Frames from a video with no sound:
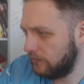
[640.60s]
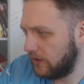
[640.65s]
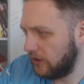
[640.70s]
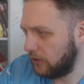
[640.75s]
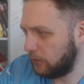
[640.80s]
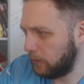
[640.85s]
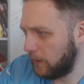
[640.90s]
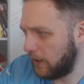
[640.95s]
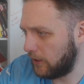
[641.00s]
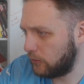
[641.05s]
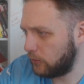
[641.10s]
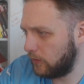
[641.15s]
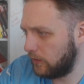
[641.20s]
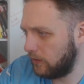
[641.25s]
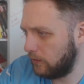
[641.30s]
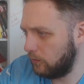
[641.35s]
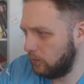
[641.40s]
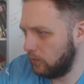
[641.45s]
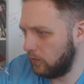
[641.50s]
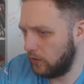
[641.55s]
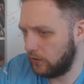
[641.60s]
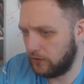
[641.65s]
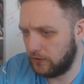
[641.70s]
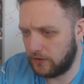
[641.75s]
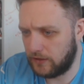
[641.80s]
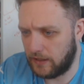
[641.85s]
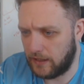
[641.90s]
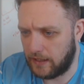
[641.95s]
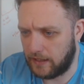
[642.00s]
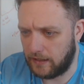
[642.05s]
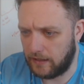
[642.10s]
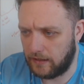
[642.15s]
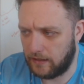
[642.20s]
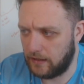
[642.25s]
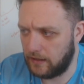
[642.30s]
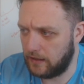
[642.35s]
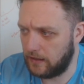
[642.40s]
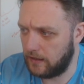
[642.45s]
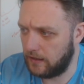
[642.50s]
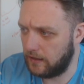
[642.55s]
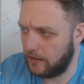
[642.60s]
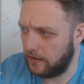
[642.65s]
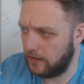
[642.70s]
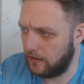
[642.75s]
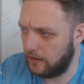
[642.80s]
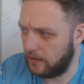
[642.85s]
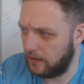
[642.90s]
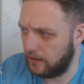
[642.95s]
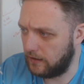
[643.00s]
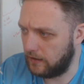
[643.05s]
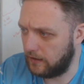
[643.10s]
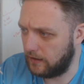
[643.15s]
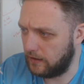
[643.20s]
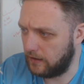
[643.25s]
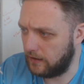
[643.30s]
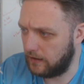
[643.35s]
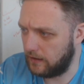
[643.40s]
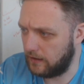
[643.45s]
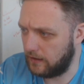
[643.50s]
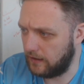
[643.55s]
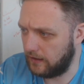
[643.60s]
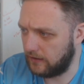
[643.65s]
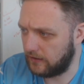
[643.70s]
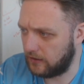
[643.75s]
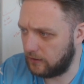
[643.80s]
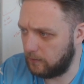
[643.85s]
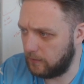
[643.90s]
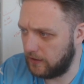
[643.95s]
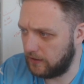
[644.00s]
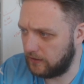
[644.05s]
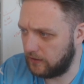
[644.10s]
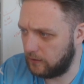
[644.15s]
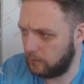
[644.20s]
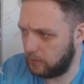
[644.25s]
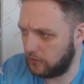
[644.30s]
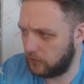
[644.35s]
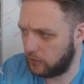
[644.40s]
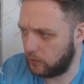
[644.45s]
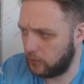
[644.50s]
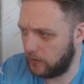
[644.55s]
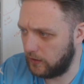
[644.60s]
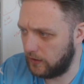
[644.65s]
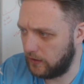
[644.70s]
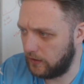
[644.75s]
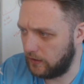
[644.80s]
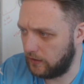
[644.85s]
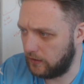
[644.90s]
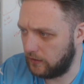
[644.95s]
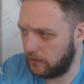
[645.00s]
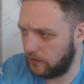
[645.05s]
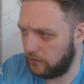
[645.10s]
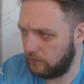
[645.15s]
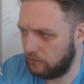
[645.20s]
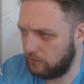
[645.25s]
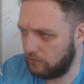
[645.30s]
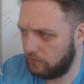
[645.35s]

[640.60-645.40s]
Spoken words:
Dispatch within 1 day, estimated between